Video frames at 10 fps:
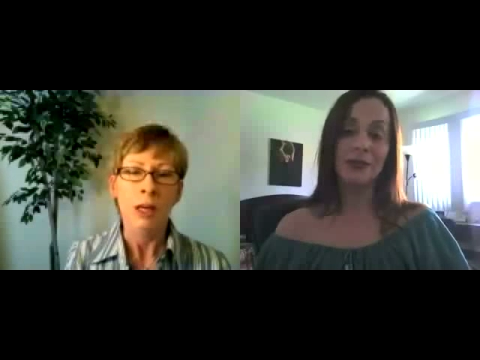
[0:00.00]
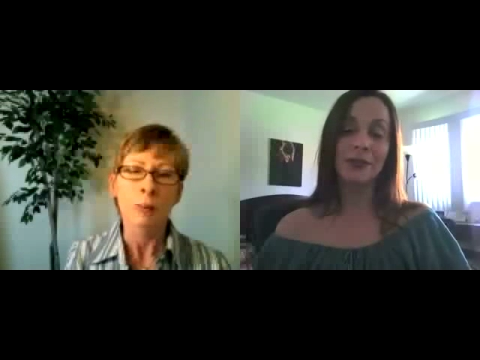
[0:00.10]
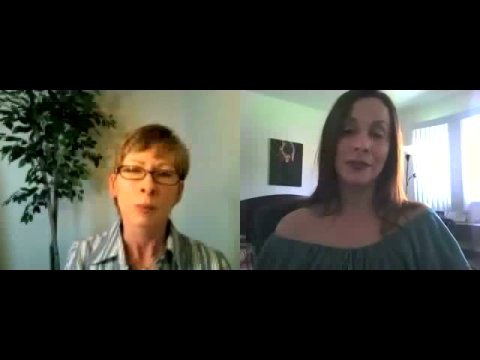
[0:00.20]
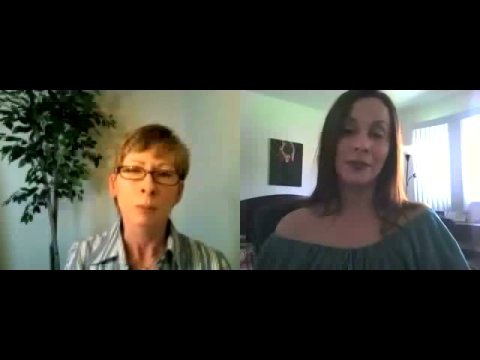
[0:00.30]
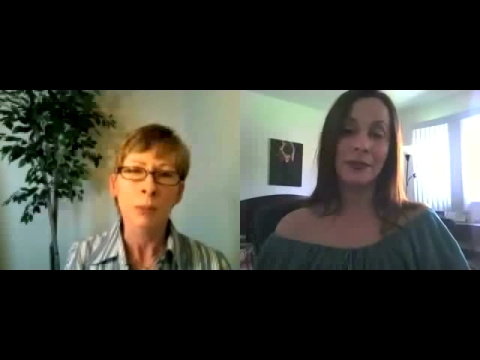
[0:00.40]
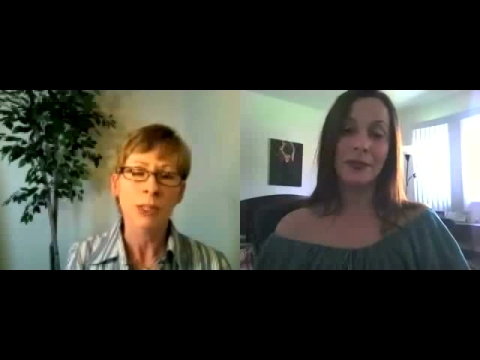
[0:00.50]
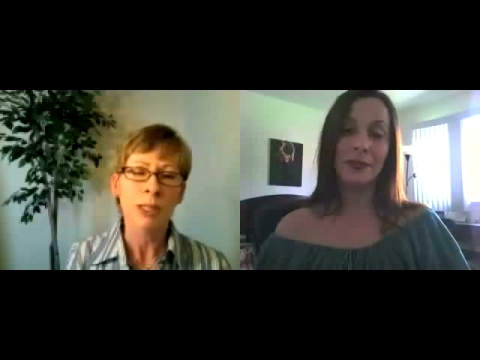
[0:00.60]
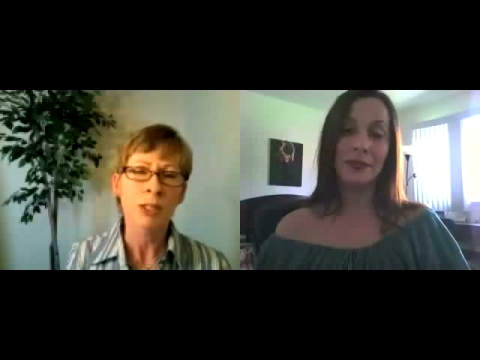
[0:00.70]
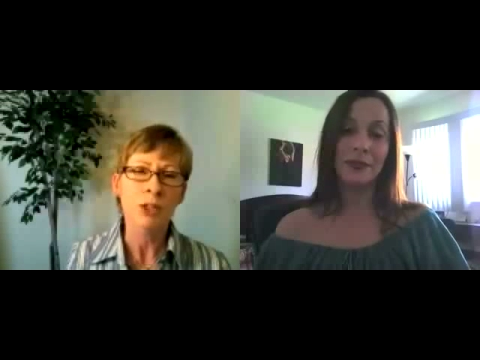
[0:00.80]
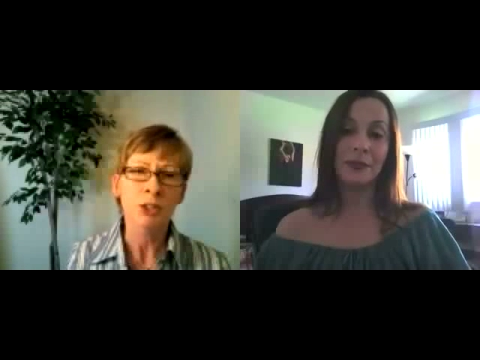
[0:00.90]
Speaker 1: And what
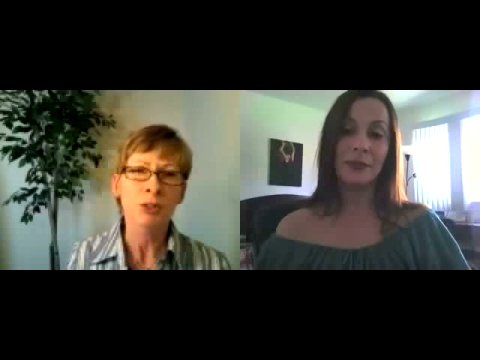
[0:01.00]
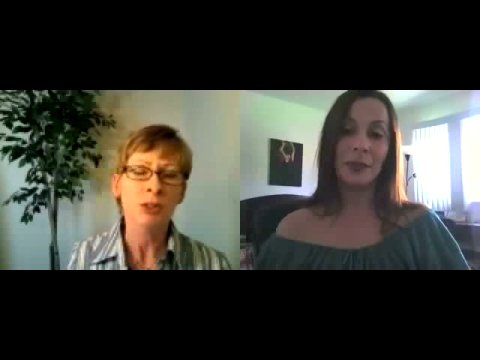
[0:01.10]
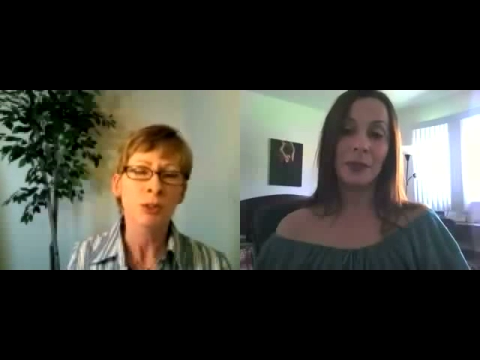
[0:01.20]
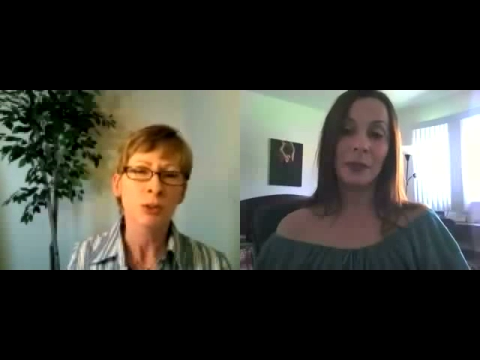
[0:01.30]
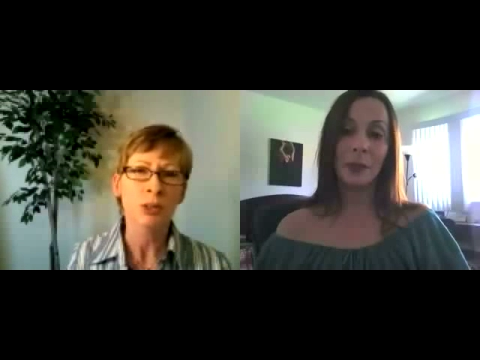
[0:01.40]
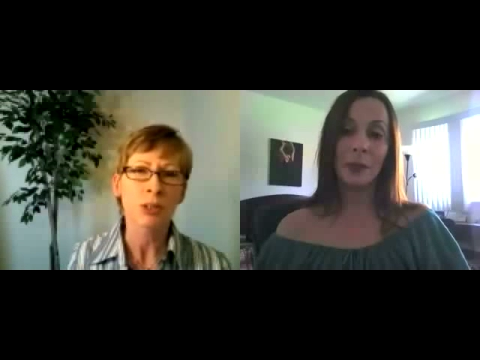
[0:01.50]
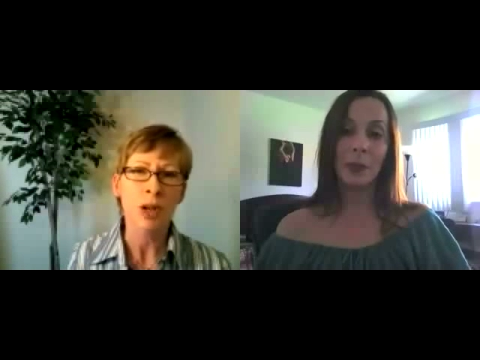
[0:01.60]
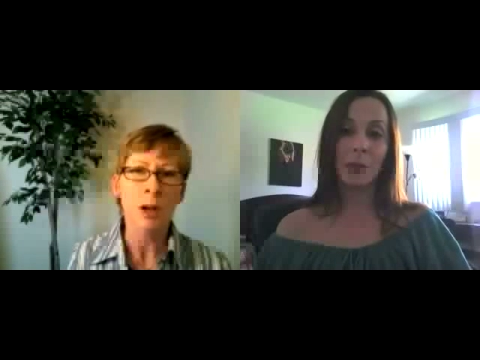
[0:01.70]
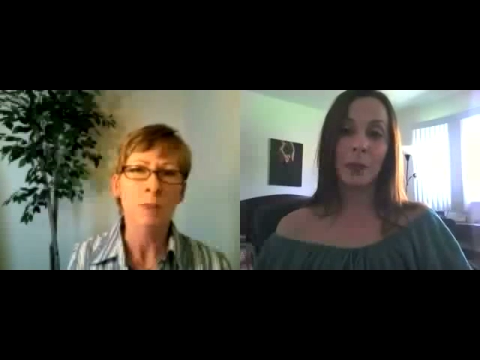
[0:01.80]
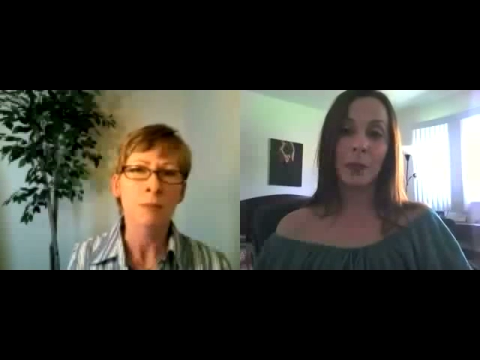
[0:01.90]
percentage do you use
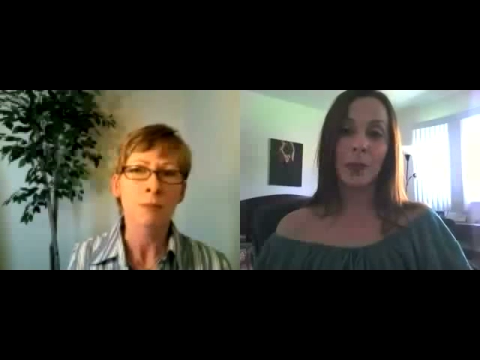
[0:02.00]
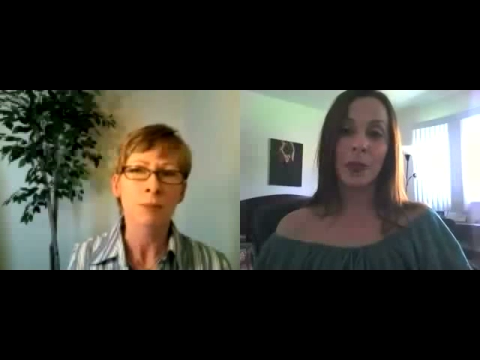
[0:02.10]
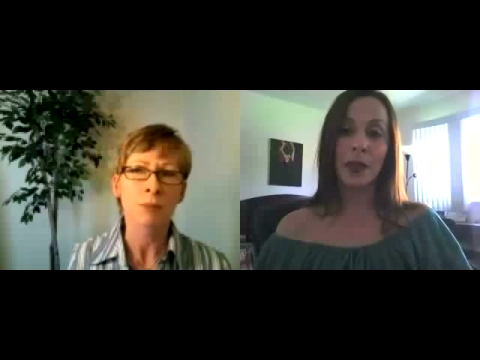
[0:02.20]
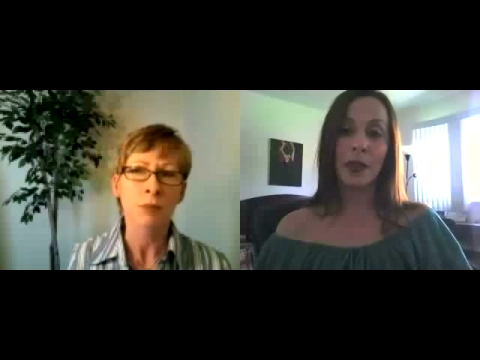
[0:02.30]
um,